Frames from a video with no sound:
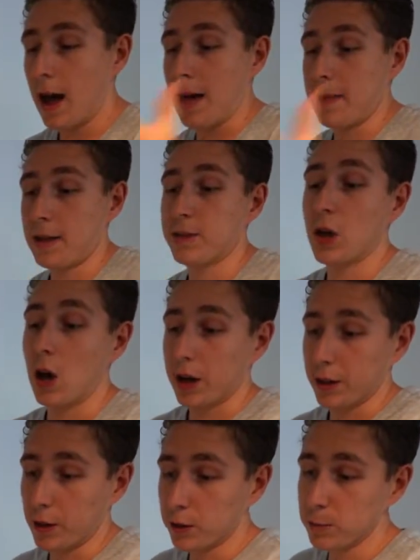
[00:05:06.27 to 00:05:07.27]
and then
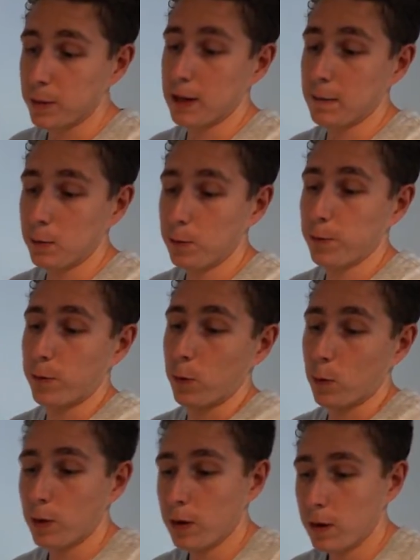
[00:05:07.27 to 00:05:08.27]
target those people
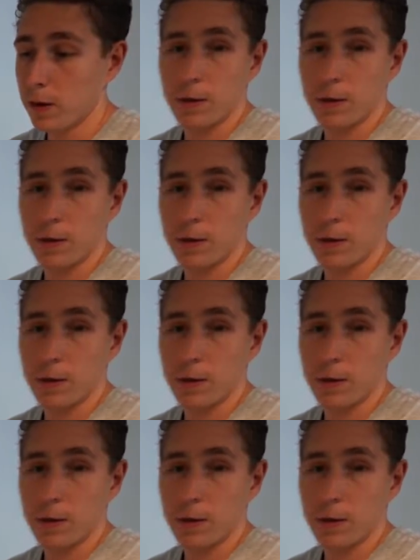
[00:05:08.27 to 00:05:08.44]
for,